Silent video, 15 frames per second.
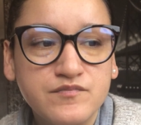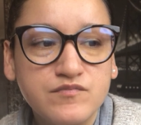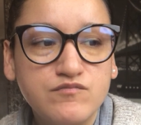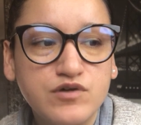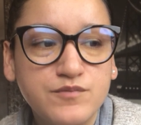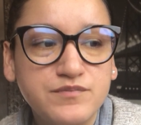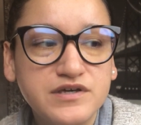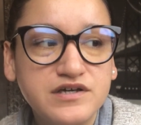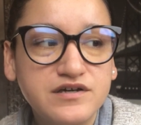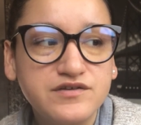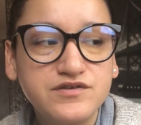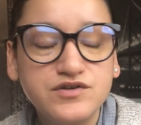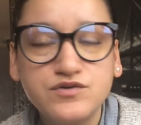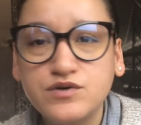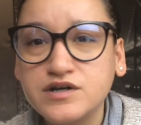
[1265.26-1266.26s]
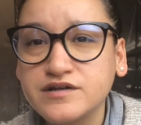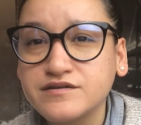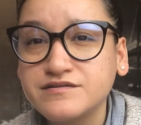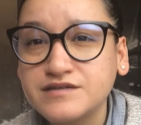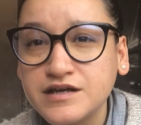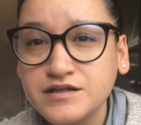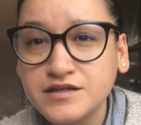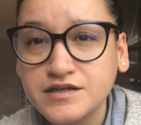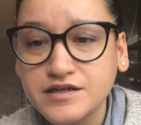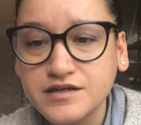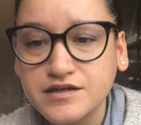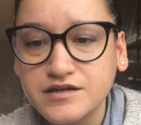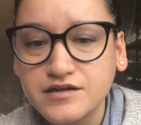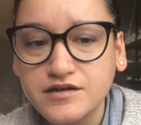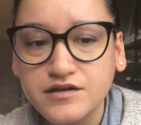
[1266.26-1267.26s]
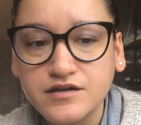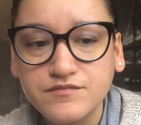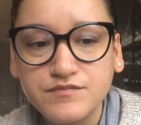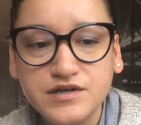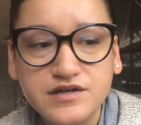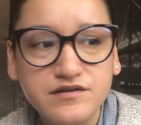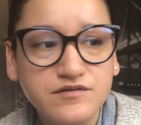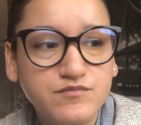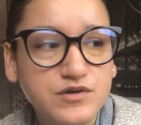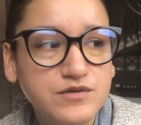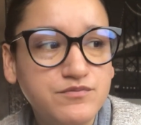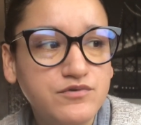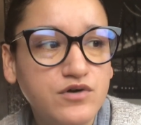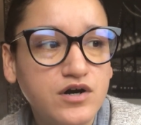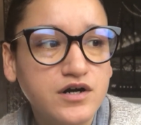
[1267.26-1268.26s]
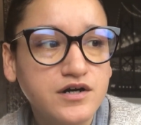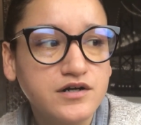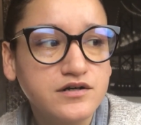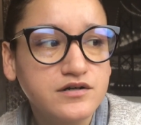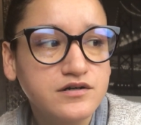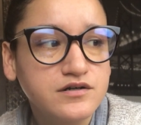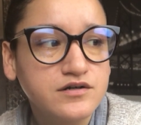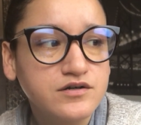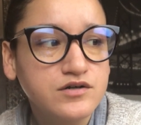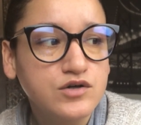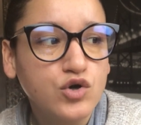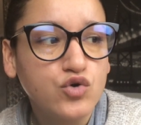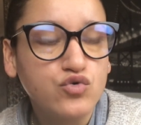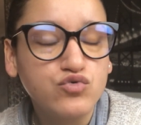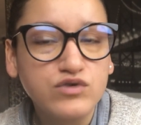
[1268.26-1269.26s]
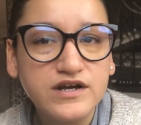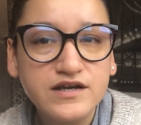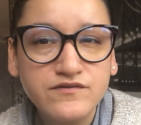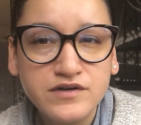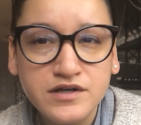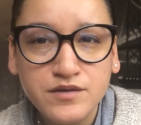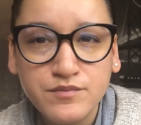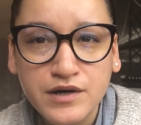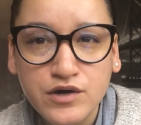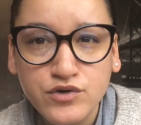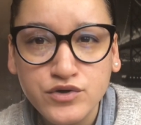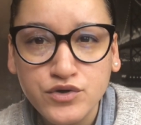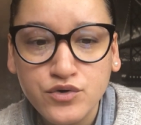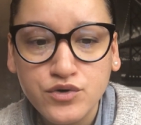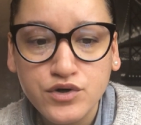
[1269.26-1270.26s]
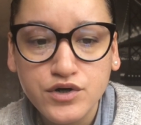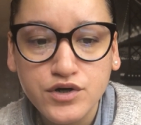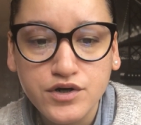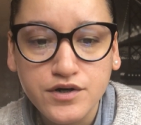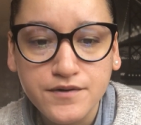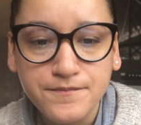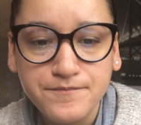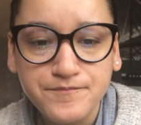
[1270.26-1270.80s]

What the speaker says: But because you aren't selling it, because people aren't raving about your